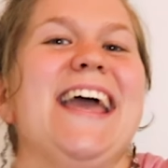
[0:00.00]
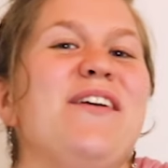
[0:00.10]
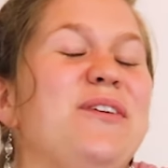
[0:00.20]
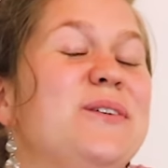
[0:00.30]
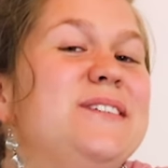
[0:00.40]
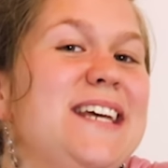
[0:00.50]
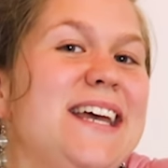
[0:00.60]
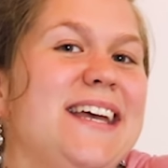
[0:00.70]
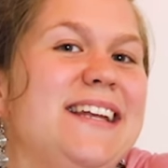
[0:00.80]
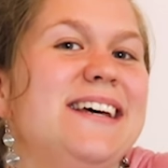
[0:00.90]
If you
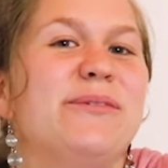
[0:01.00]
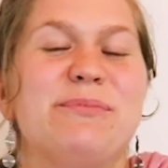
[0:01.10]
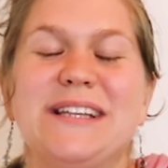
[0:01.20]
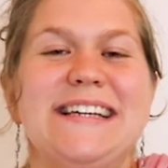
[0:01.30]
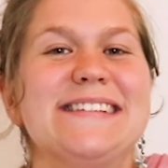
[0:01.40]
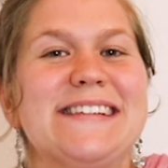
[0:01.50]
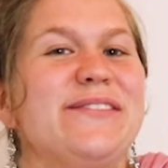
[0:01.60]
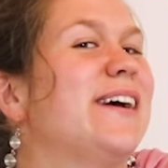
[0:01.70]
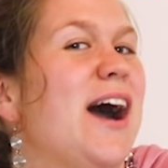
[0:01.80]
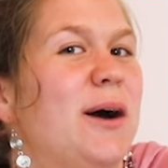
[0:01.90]
did, please
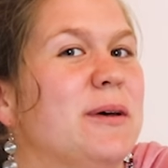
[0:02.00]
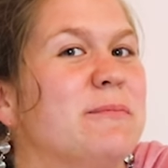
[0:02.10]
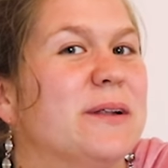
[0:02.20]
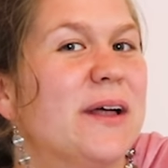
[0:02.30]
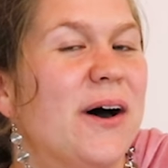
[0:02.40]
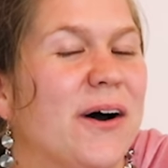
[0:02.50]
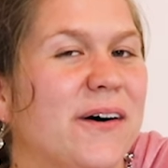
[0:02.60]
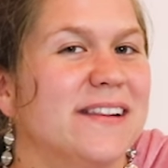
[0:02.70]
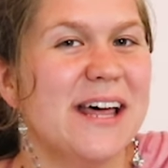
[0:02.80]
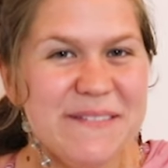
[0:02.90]
leave a comment
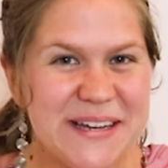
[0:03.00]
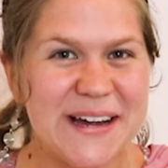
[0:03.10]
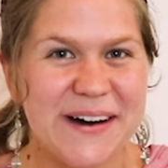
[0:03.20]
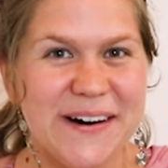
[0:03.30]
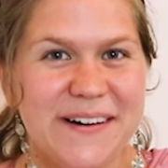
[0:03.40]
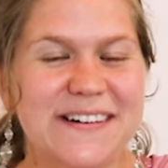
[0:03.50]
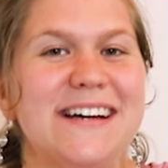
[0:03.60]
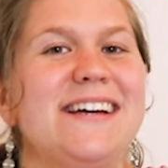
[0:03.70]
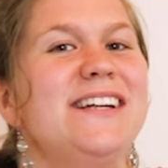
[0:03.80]
below. Let me know.